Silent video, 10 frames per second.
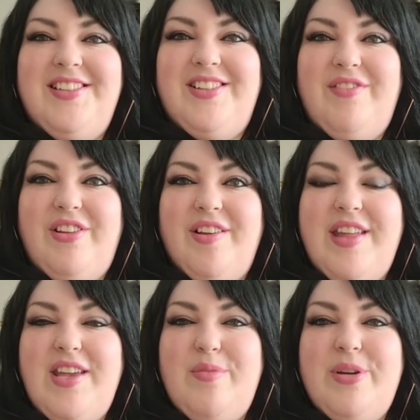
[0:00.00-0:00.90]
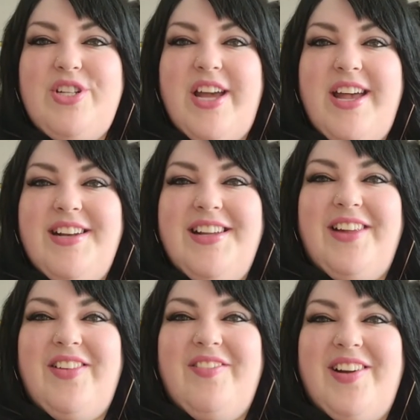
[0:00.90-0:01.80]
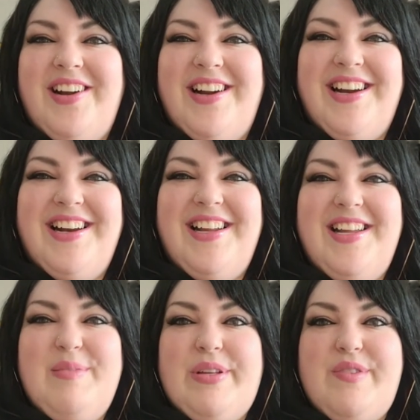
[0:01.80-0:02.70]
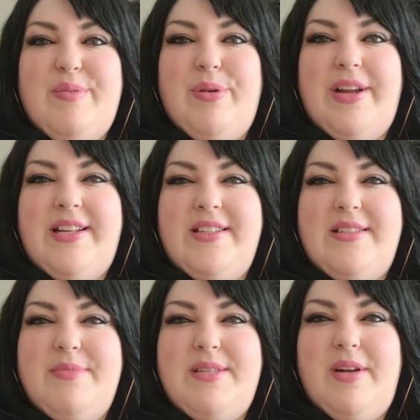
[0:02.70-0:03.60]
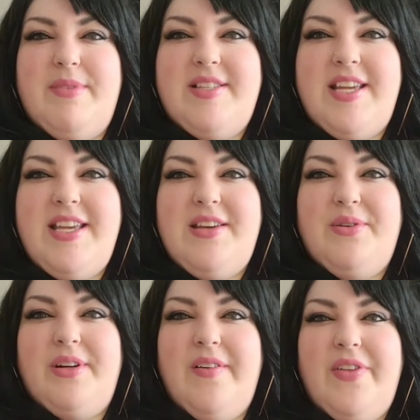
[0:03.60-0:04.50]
Love the look, thank you Bridget, I love her. Pills for brains, Miss Mamas, thank you.